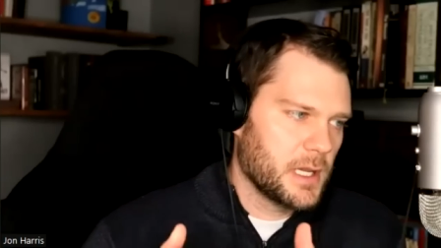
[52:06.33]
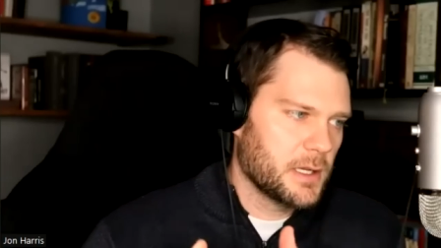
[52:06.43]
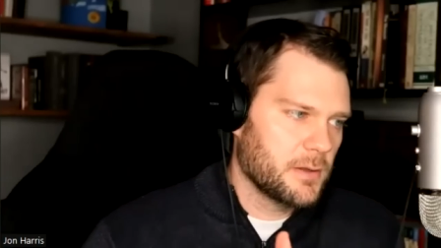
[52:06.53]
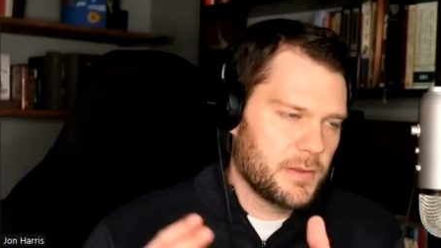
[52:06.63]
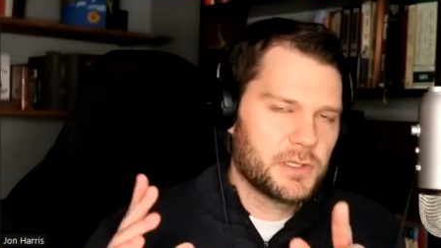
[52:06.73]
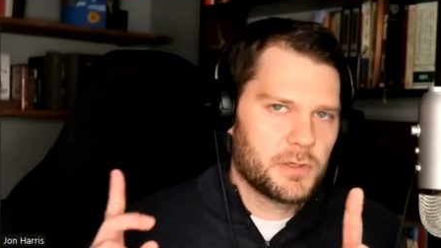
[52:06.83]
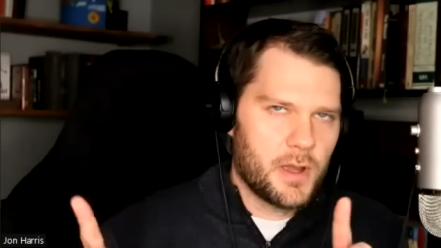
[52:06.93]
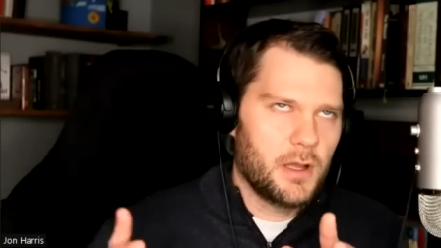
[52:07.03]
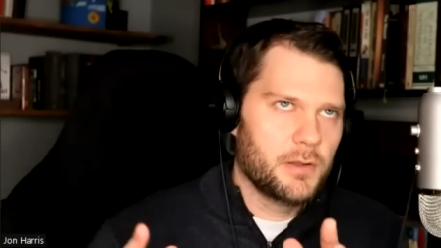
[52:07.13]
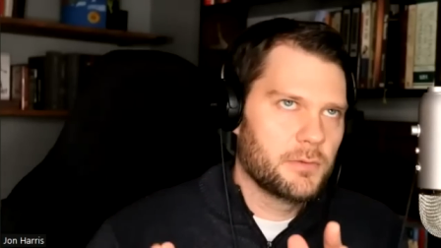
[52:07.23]
and this is
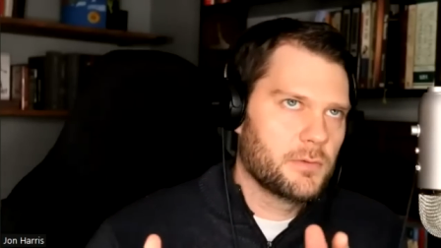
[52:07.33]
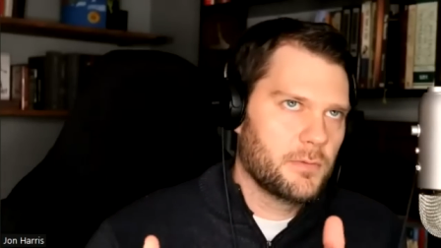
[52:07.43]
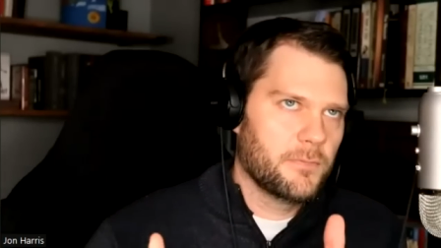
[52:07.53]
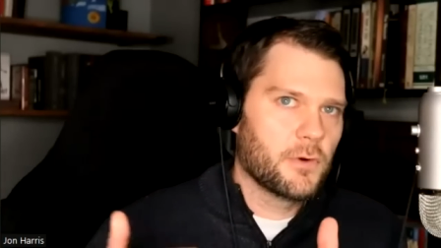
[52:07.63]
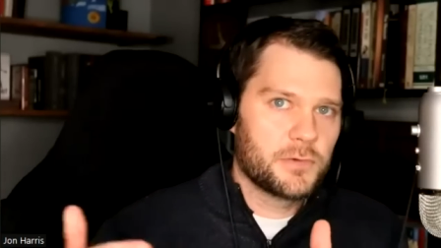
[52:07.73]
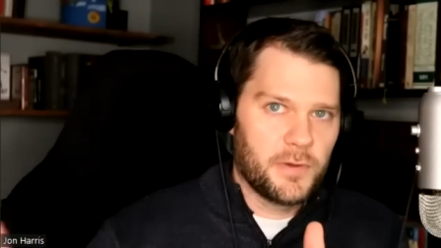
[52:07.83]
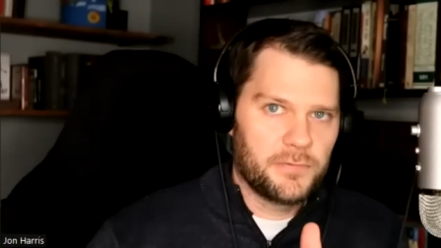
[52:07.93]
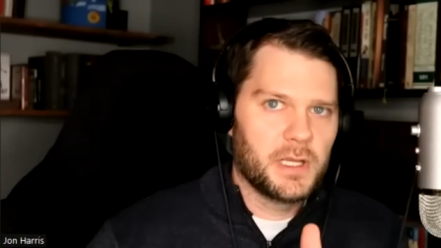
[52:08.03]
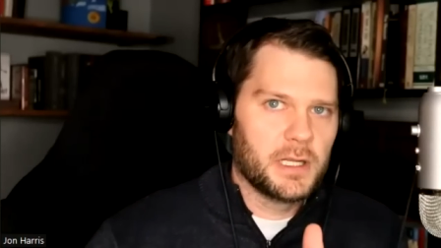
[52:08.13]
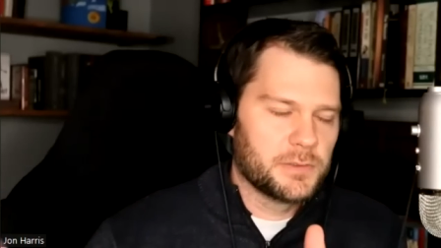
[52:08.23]
on verse
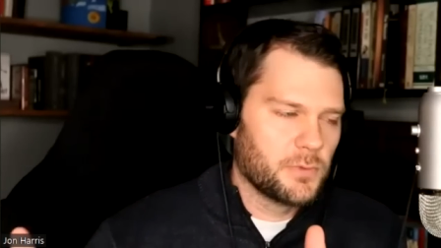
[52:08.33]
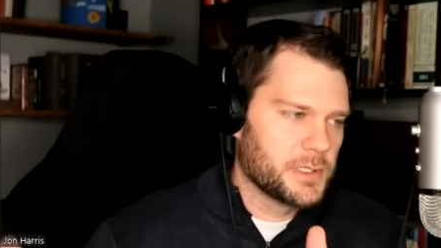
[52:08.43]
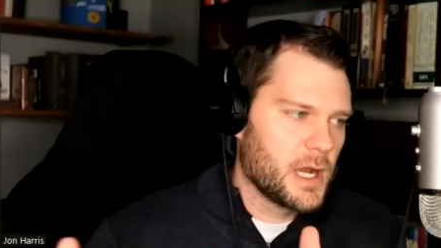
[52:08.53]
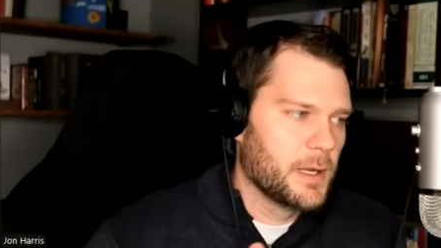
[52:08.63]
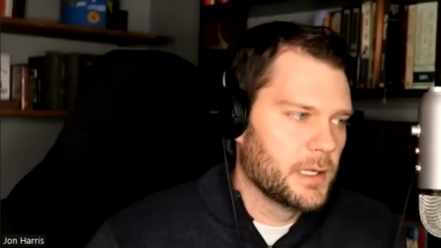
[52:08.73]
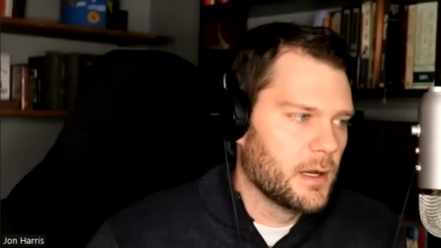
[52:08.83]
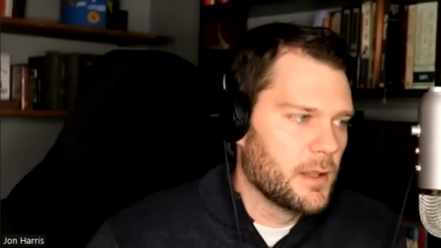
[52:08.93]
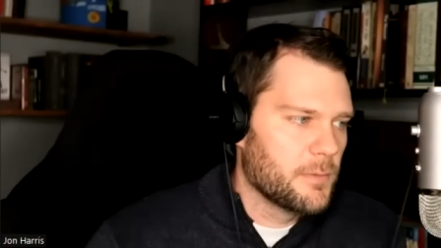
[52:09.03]
15 is what he's commenting on.